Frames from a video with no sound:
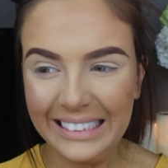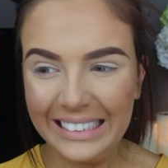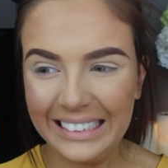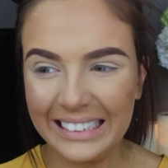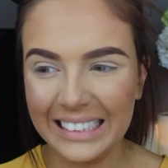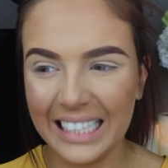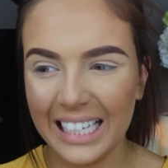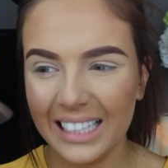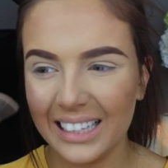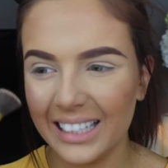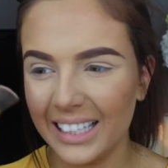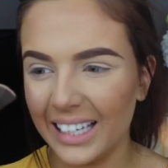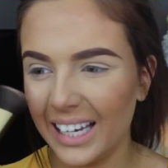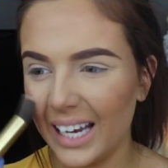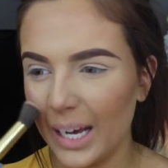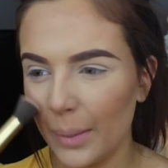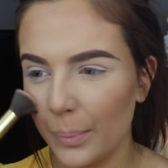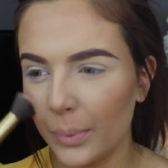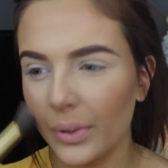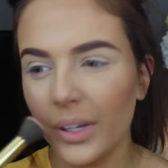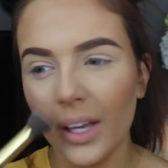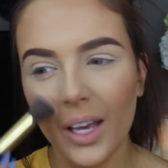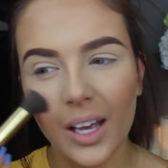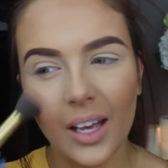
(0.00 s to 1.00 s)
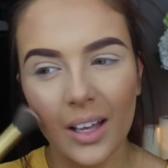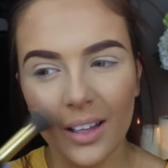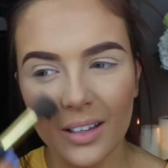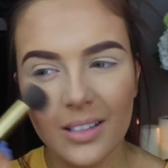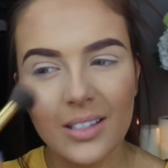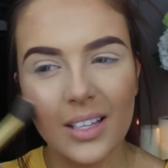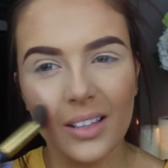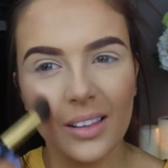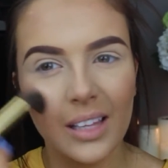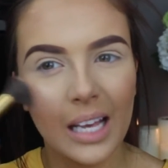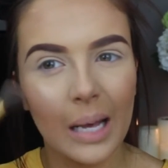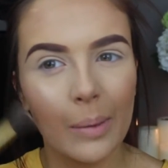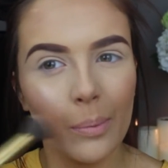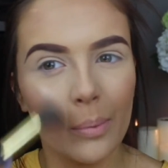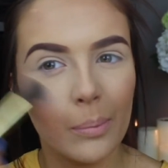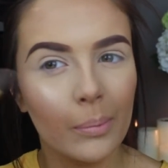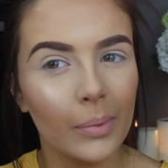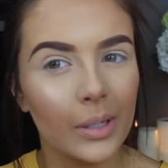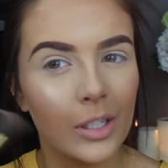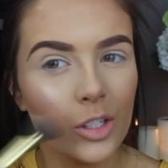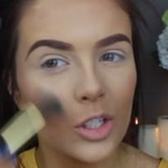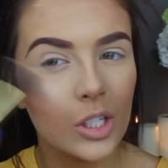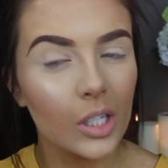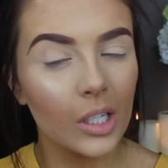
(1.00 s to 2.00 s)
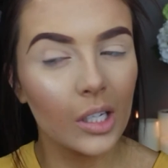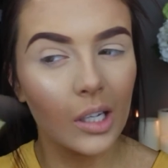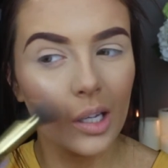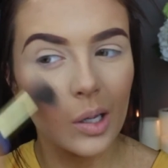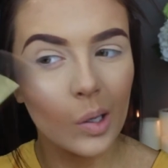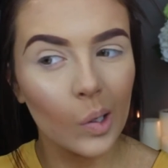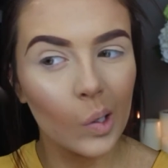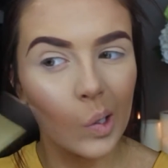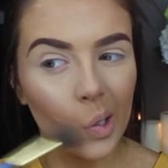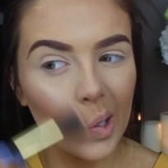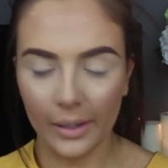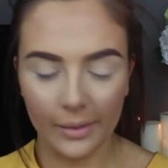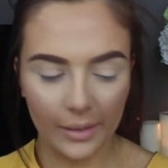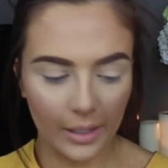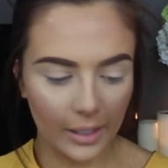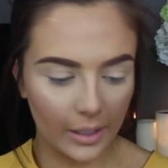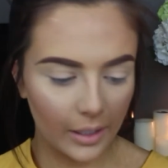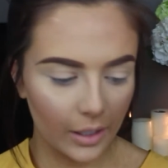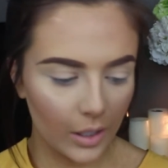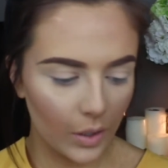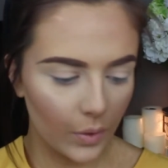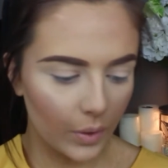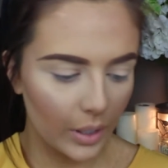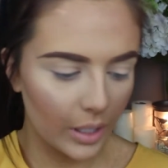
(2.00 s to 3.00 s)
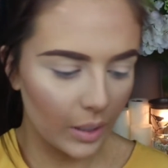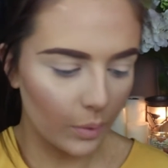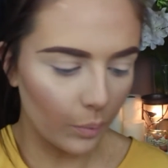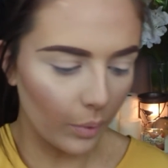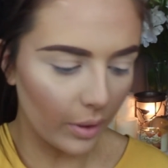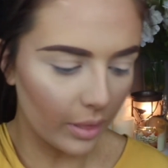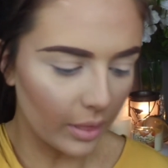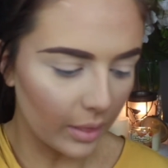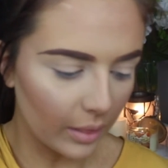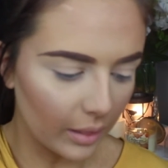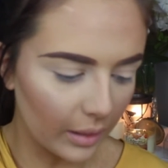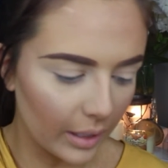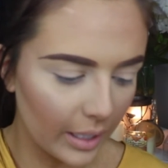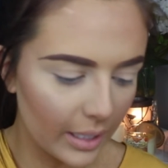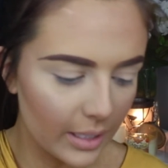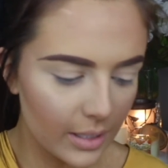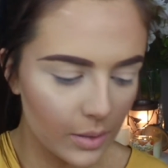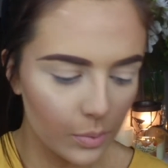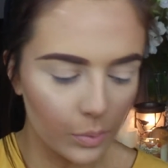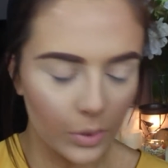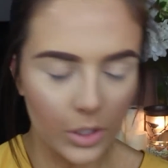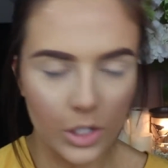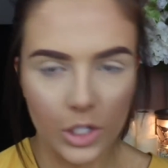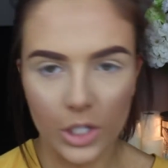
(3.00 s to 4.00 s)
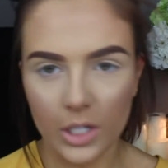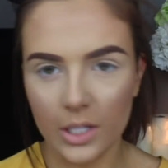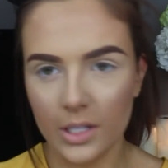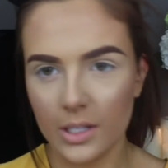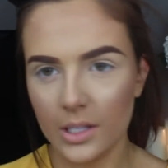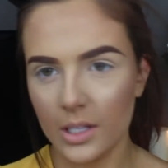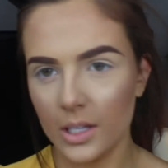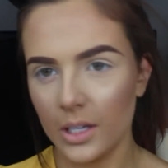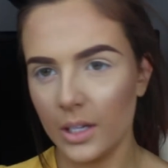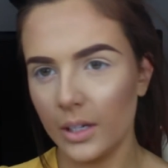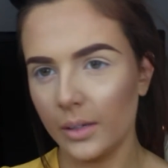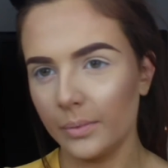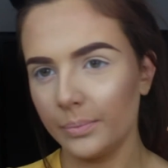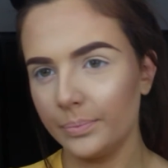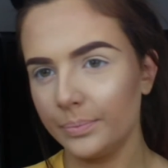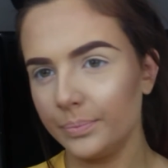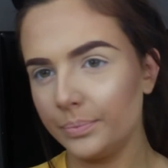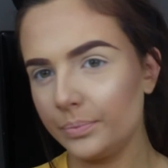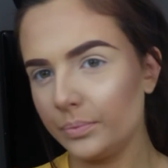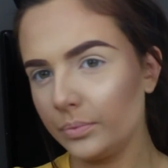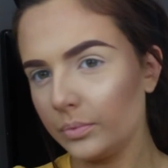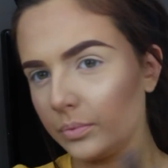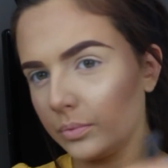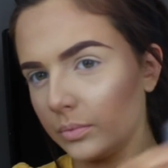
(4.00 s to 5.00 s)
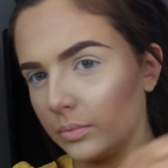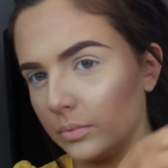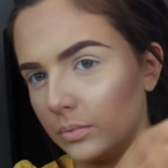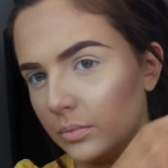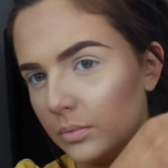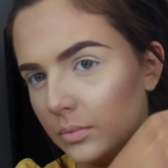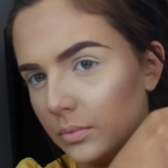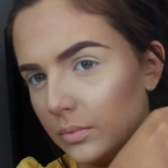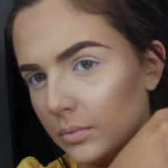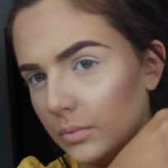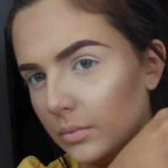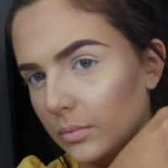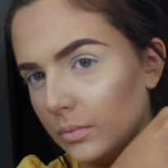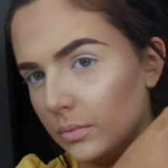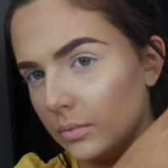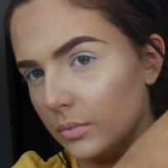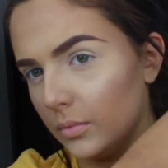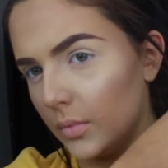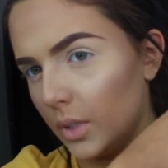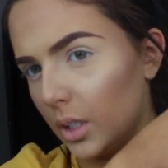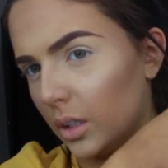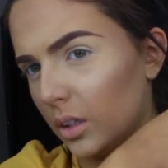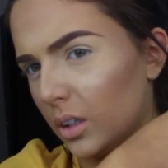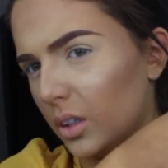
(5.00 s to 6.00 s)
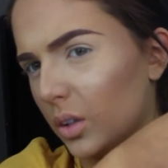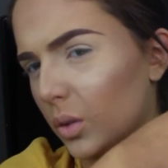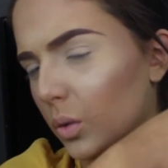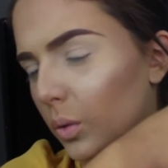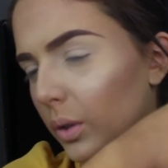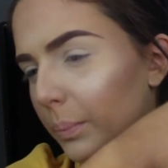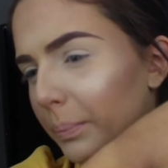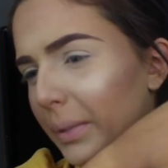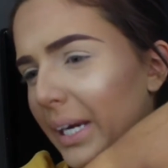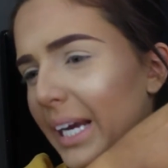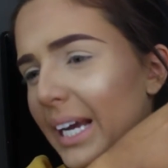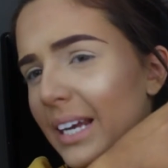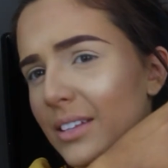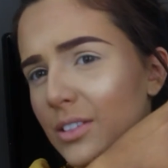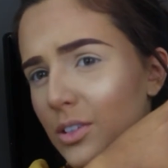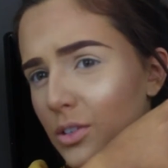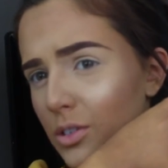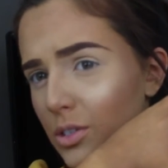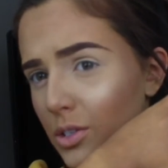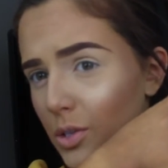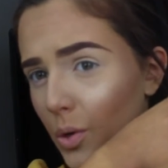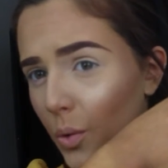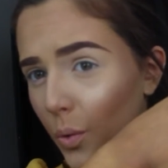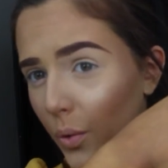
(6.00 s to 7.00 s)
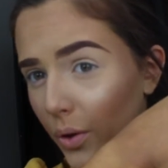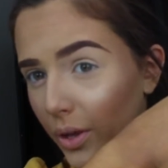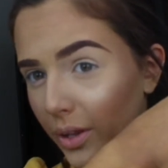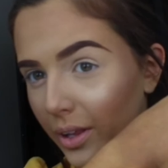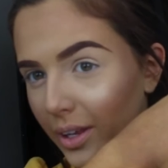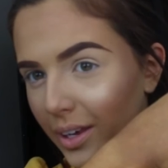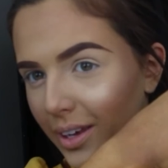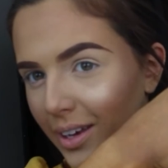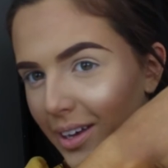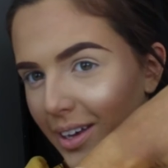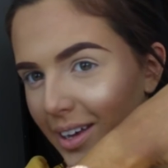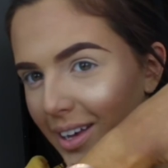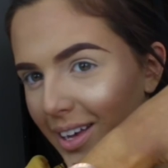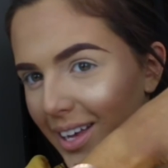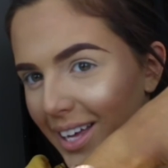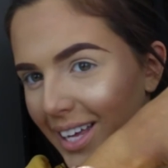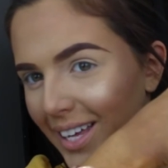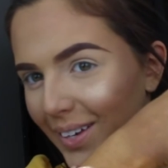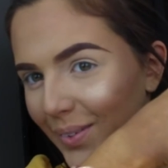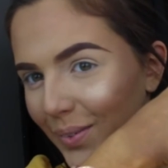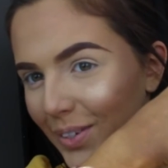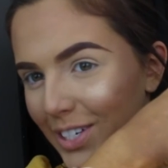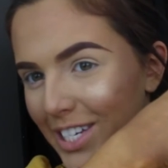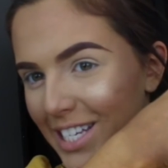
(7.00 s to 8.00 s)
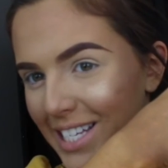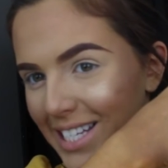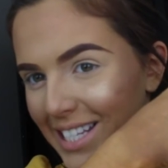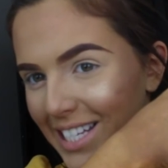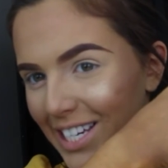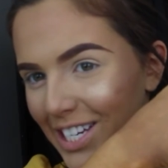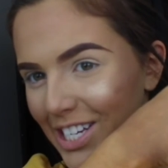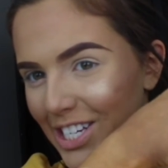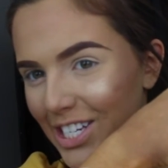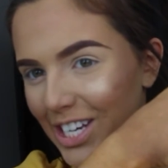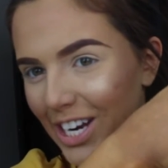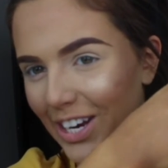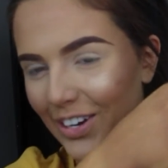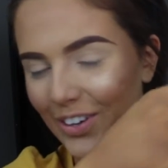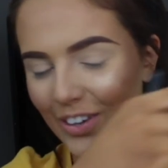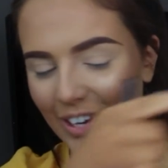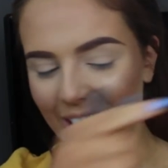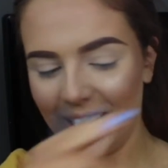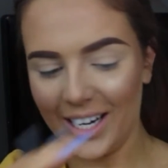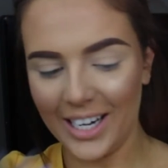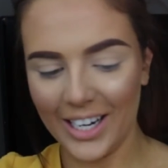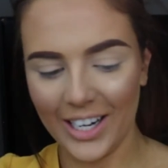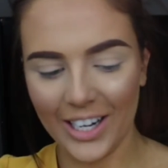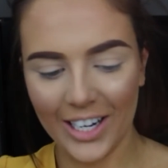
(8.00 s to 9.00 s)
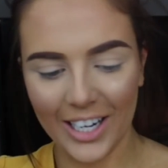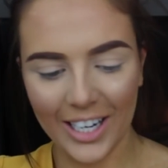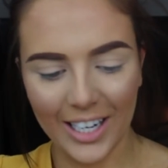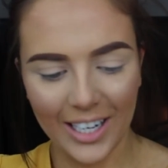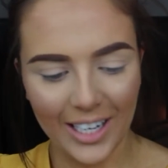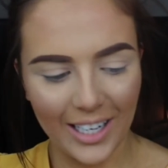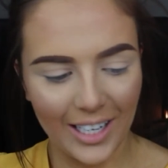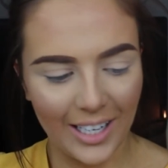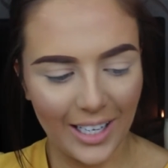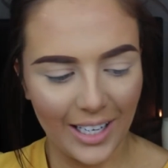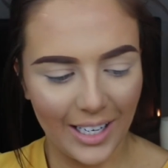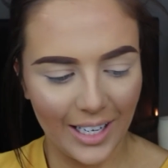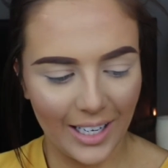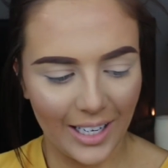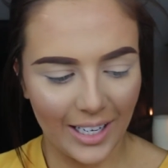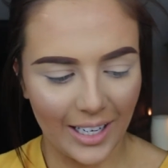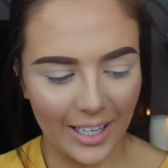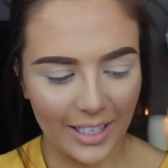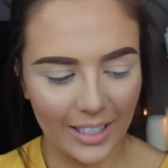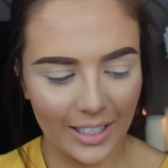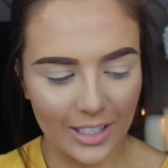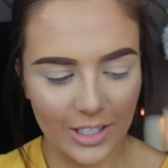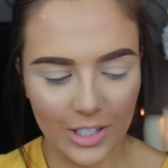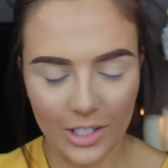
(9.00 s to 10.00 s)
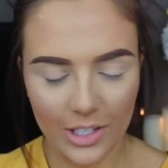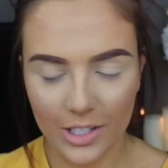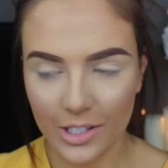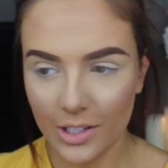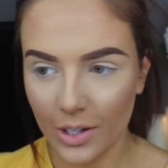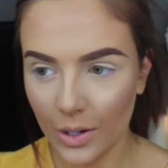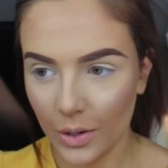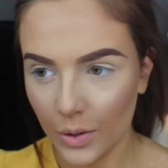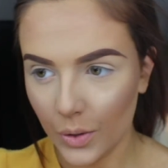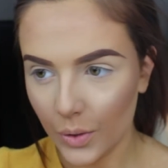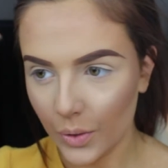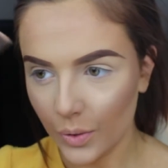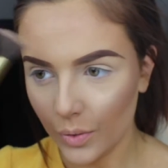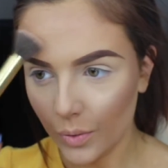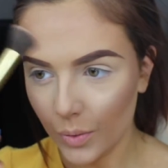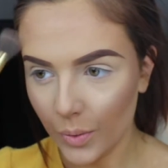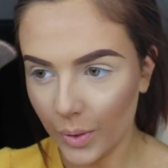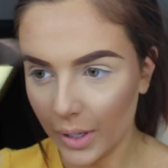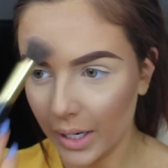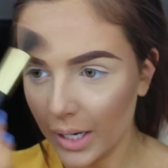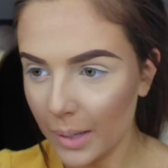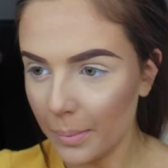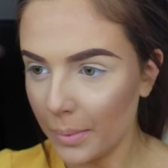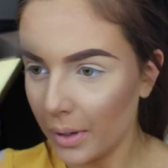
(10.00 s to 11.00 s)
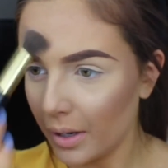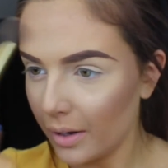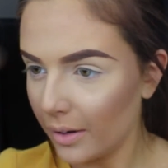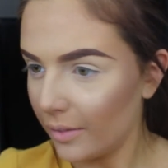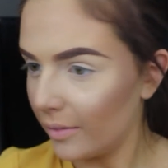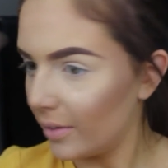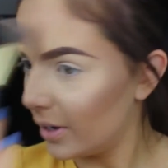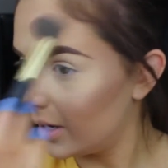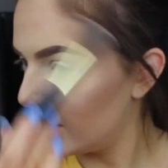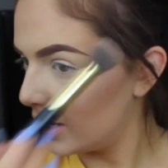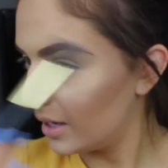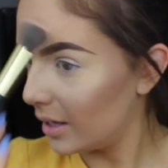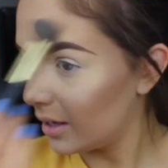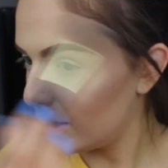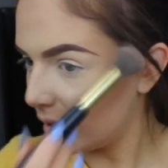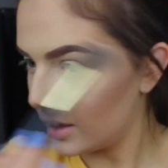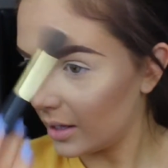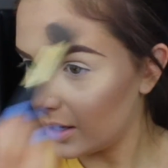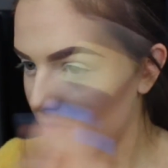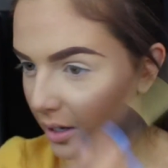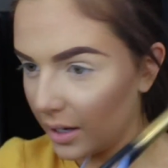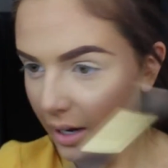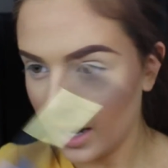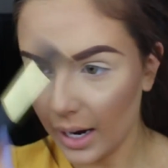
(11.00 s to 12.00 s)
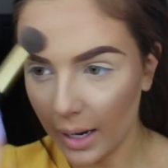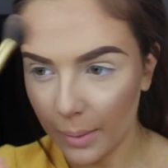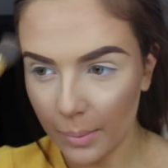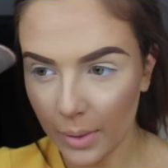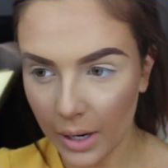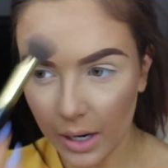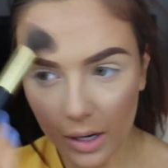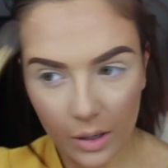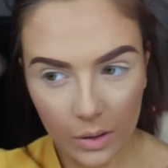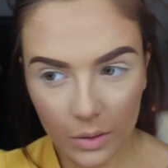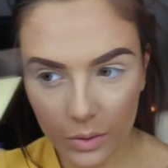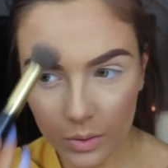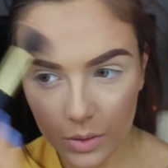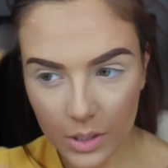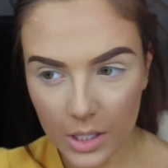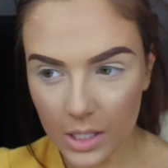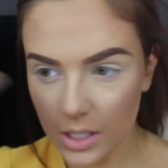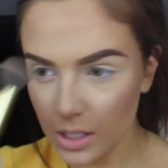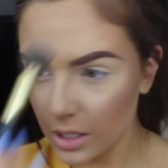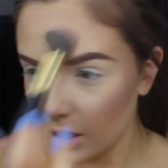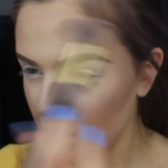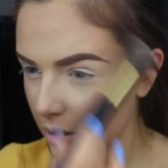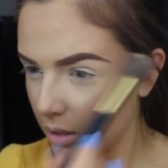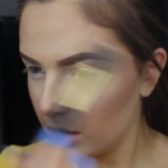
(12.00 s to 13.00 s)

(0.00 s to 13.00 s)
Not the apple, yeah, it's like the apple of my cheek. And then I go in with Lit, which is the, oh, my hands are so oily, which is this shade right here. And I just go right above the eyebrows,